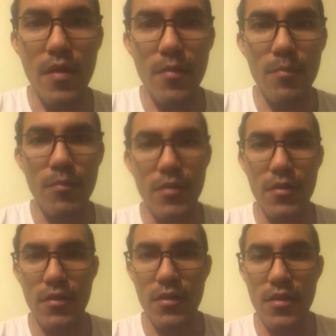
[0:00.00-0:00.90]

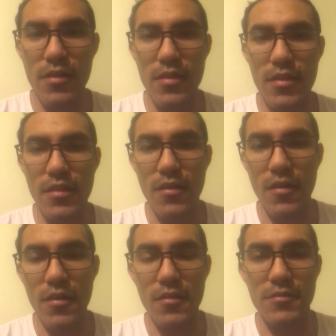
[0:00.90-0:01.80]
but
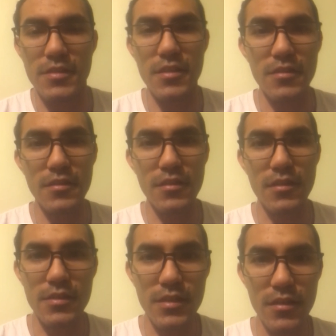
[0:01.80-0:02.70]
all of a sudden
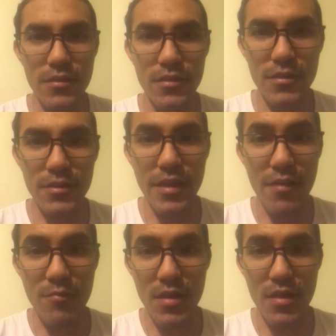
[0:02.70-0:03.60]
the seller
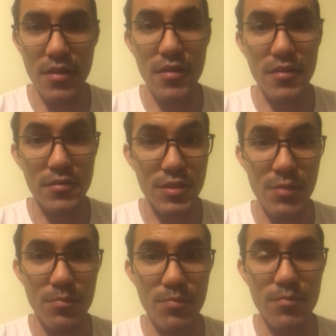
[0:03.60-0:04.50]
gave me a
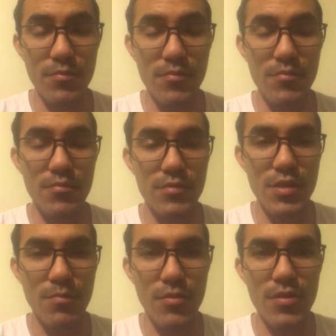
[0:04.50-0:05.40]

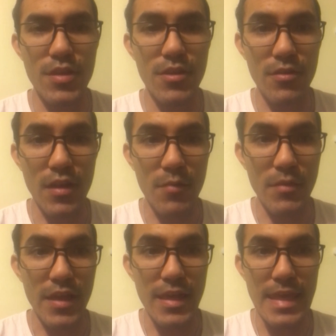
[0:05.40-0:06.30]
cheaper deal, and I'm
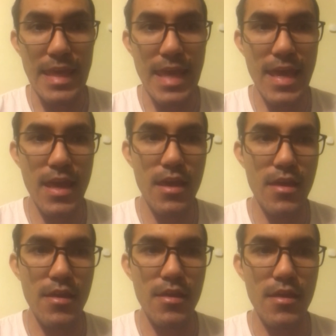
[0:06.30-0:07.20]
like,
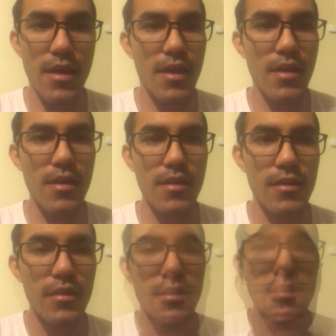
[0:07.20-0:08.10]
yay.
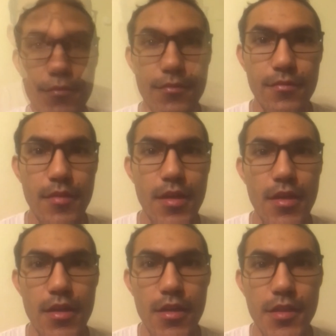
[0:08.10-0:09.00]

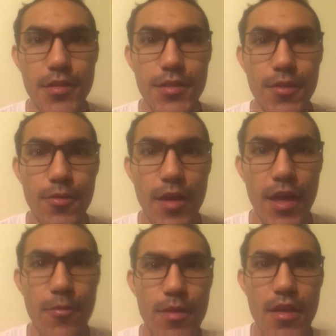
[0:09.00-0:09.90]
So I
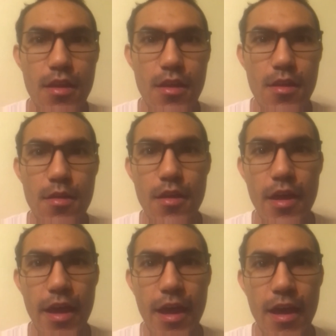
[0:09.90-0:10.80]
already
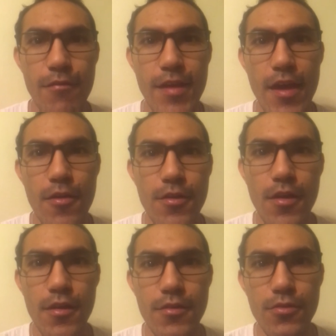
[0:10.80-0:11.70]
have Gal
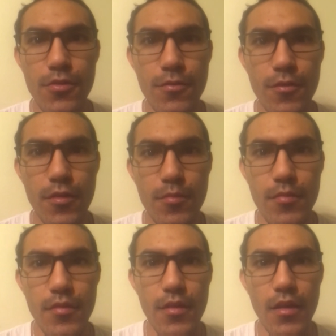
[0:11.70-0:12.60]
Condor from
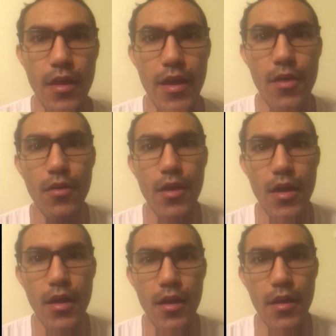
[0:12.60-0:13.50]
the Gal
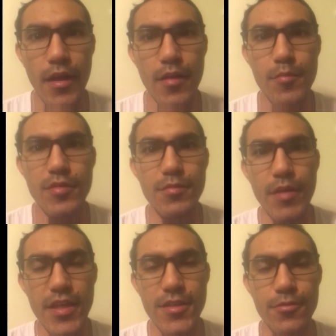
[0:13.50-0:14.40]
God Animus
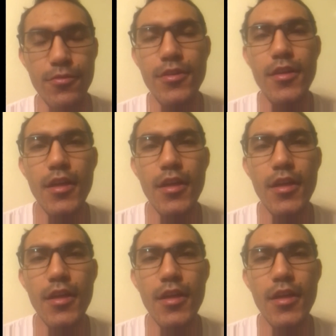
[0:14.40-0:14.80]
Megazord,